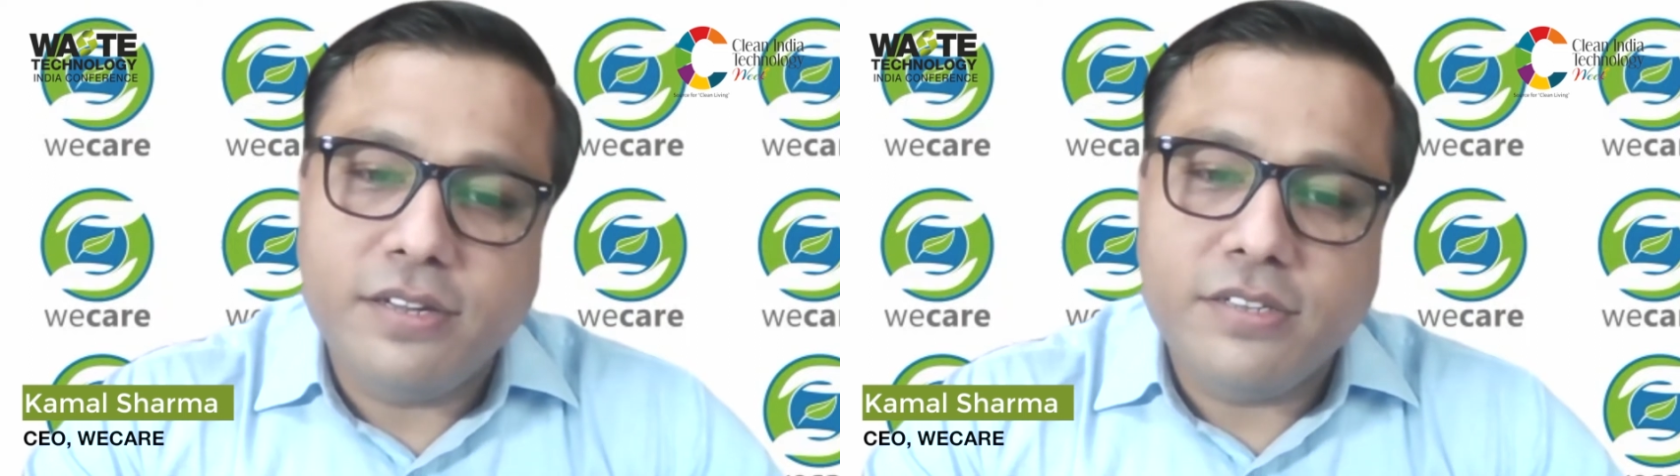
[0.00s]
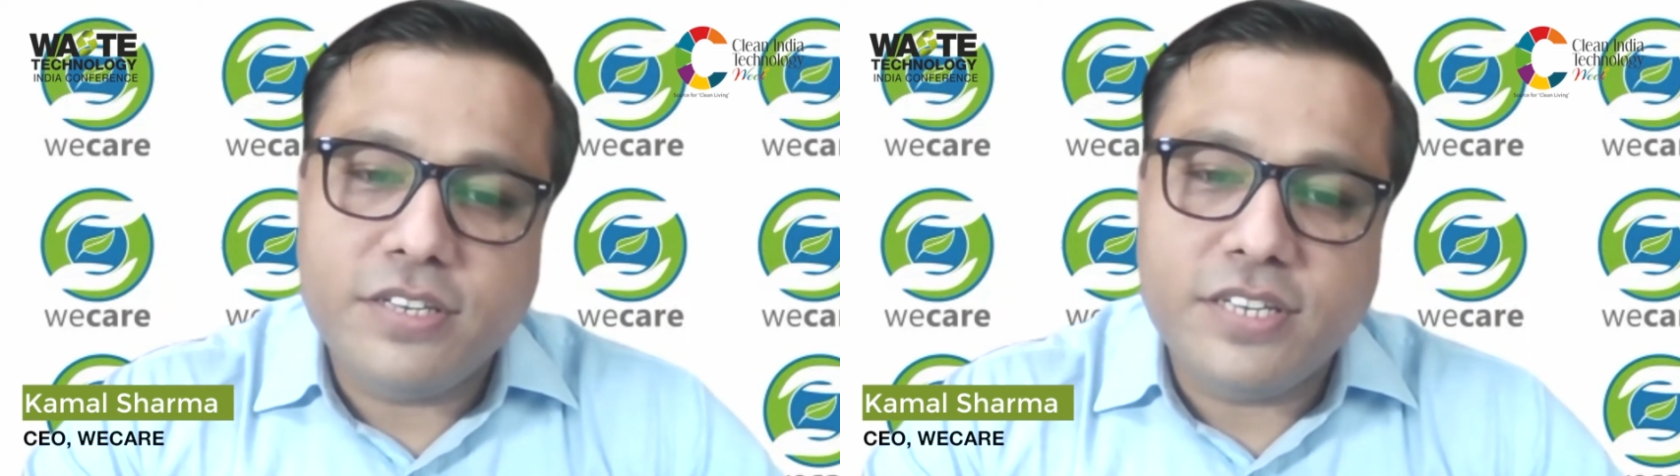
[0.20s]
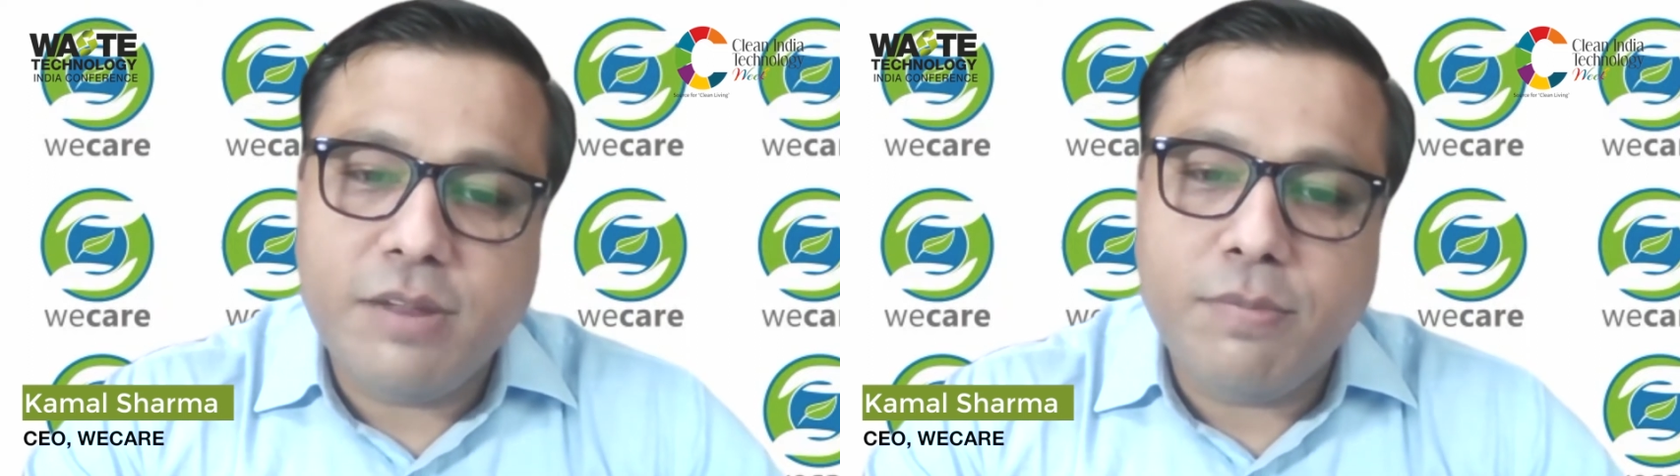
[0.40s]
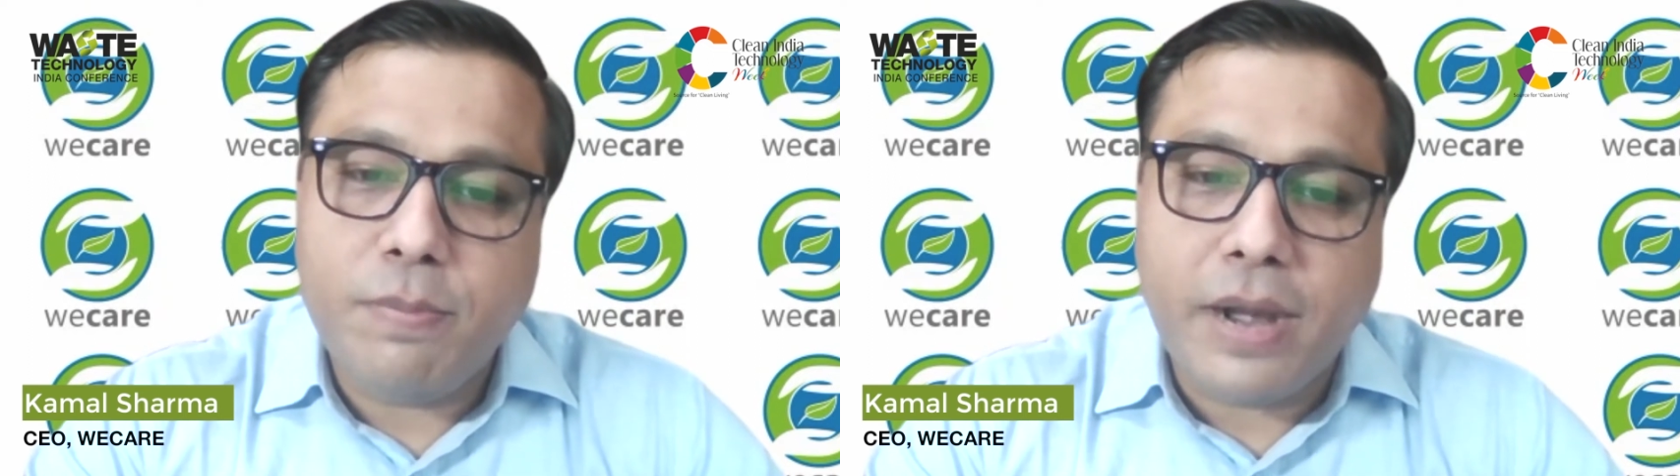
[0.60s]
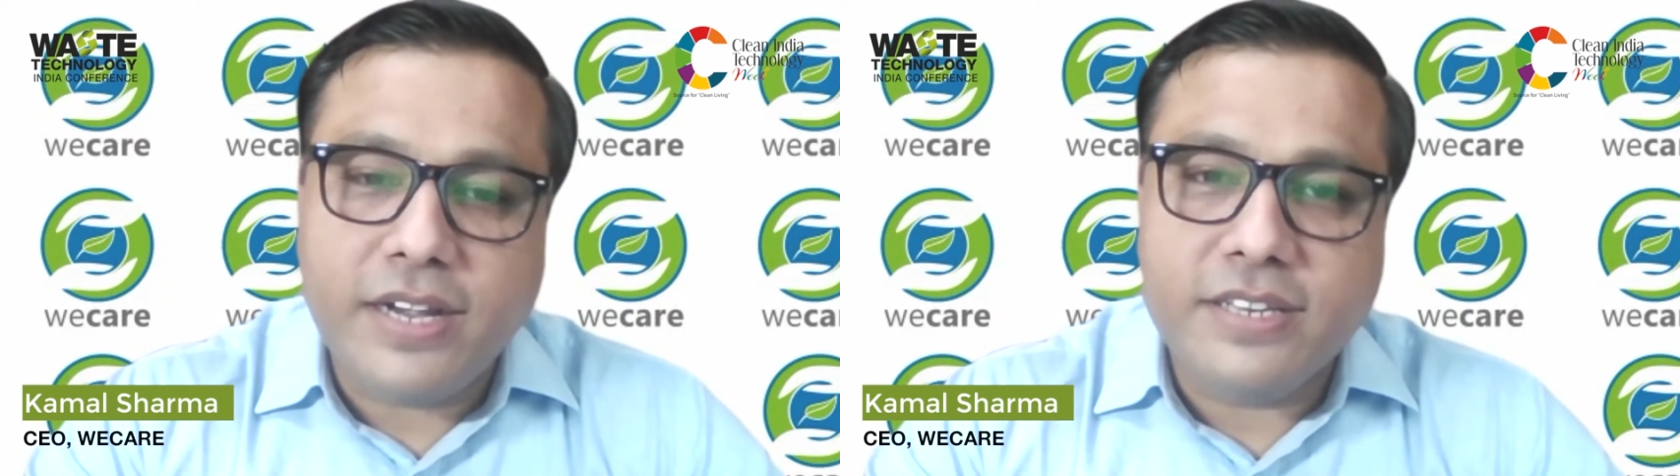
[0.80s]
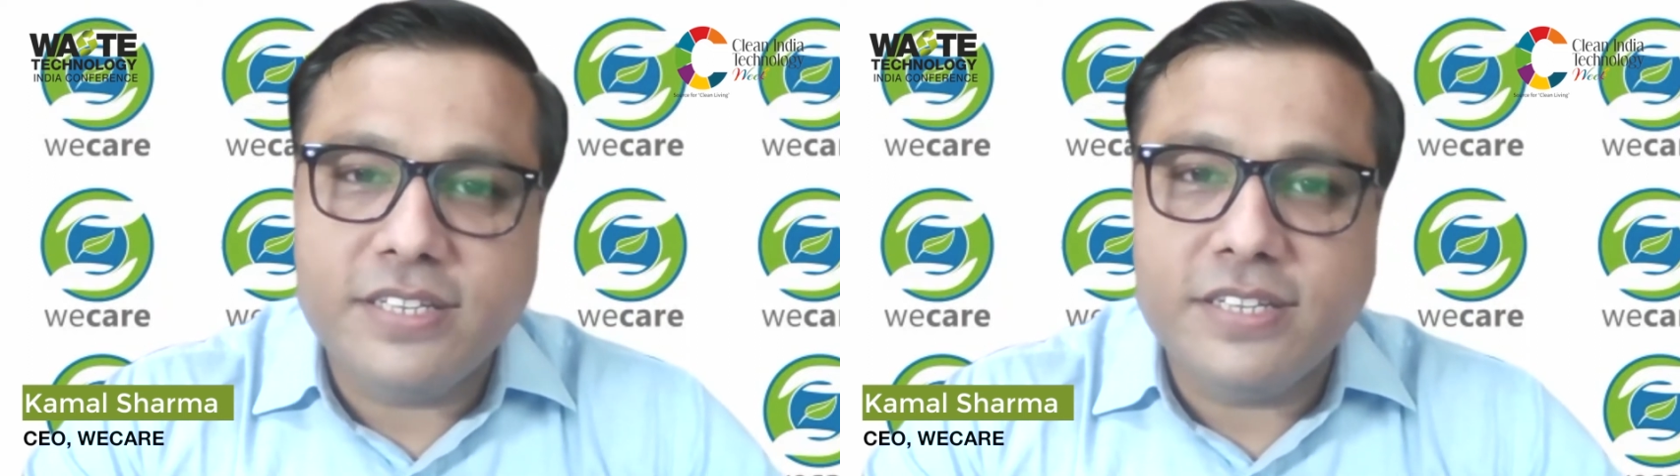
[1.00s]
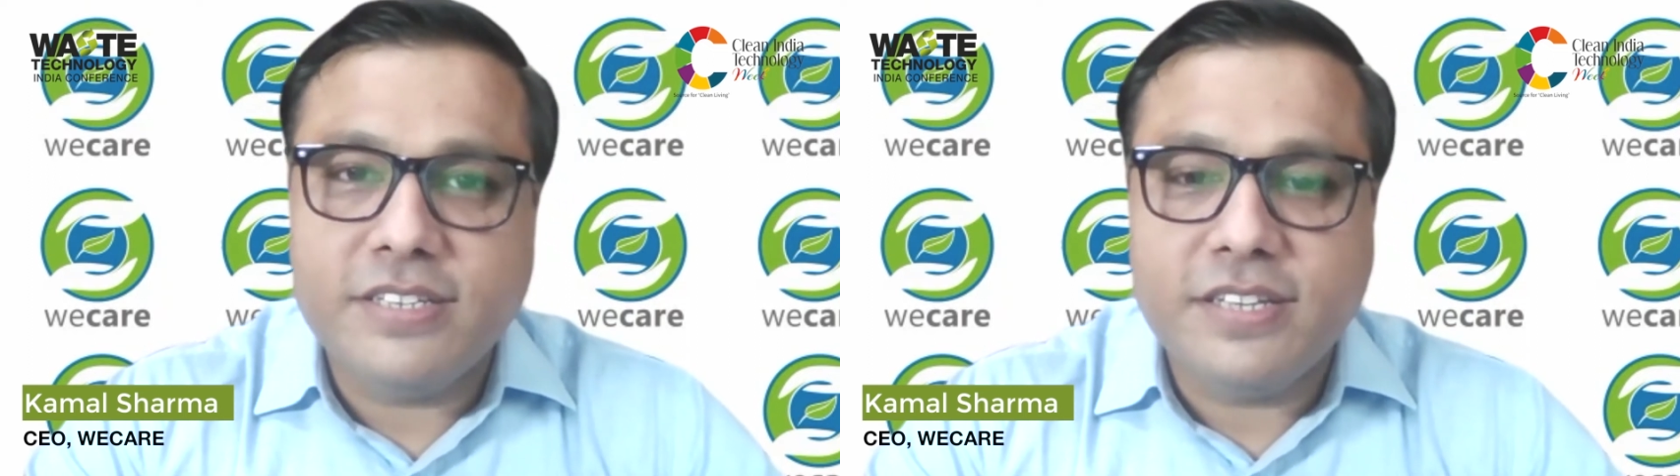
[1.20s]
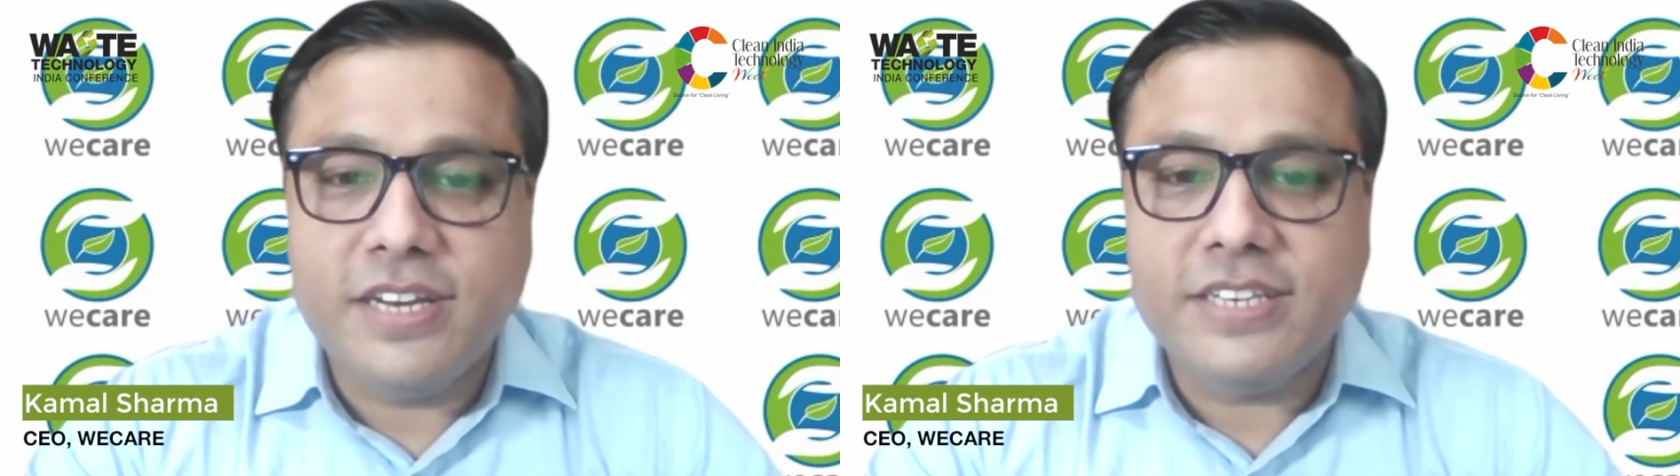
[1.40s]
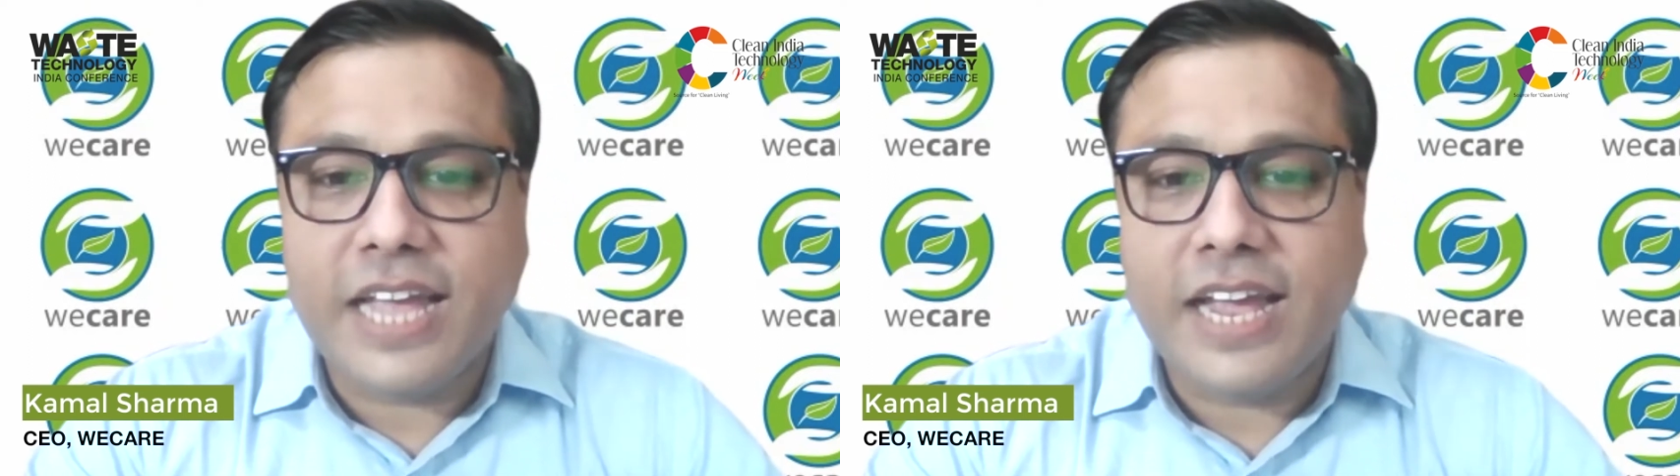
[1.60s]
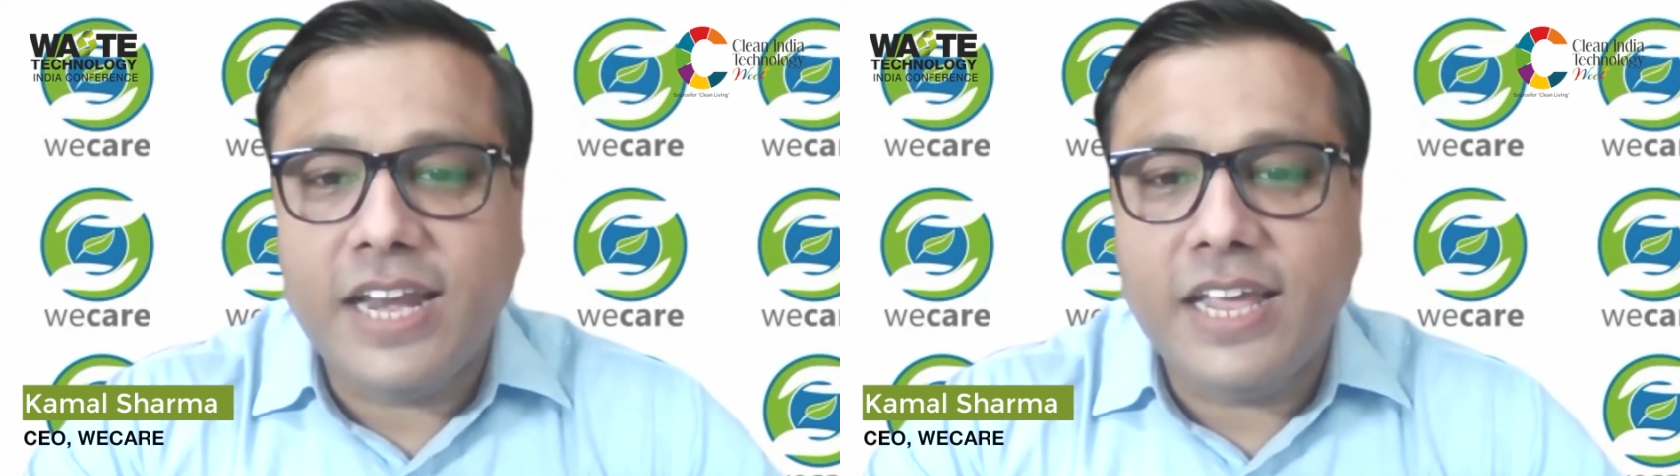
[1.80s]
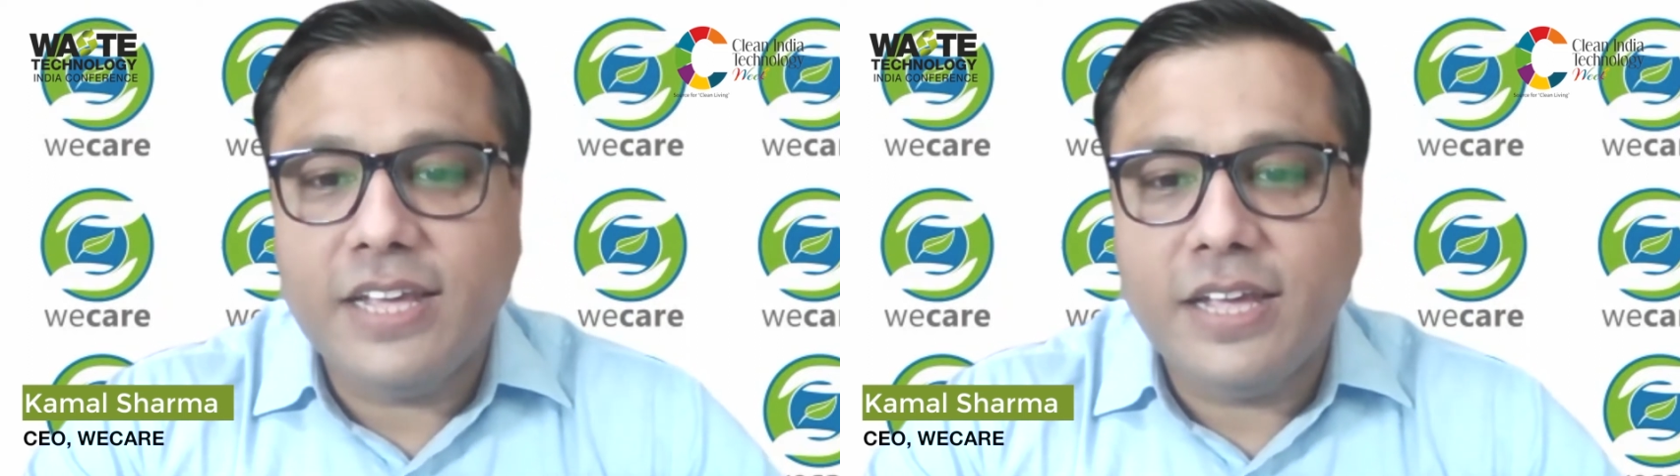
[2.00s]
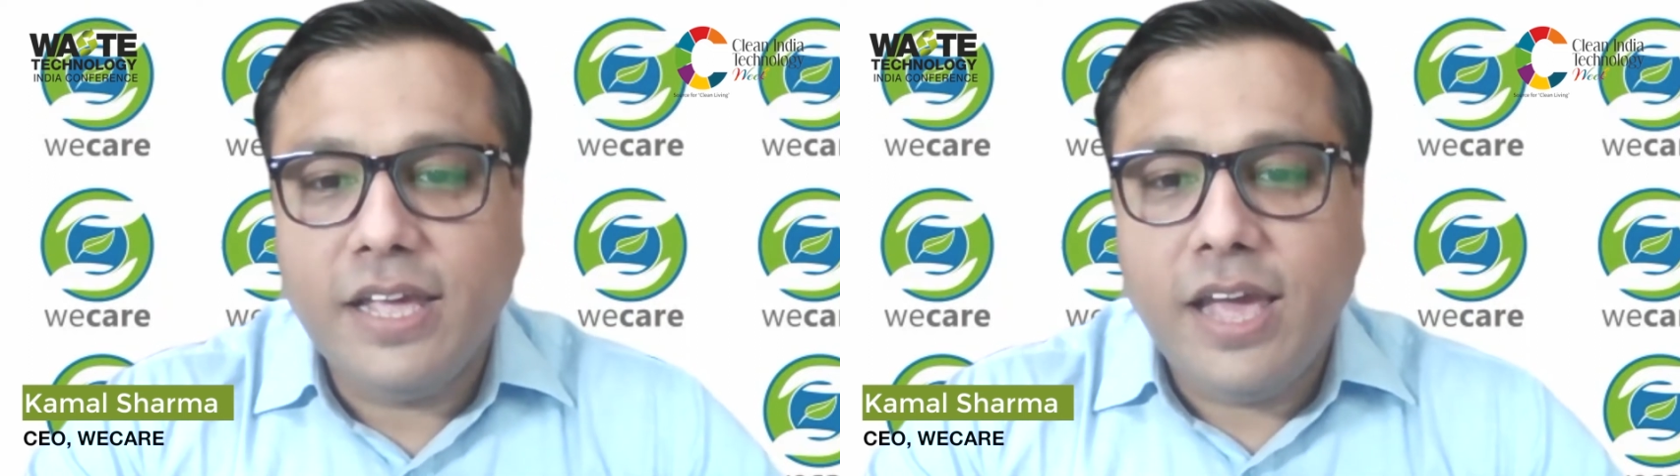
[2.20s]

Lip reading: sustainable practices, recycling,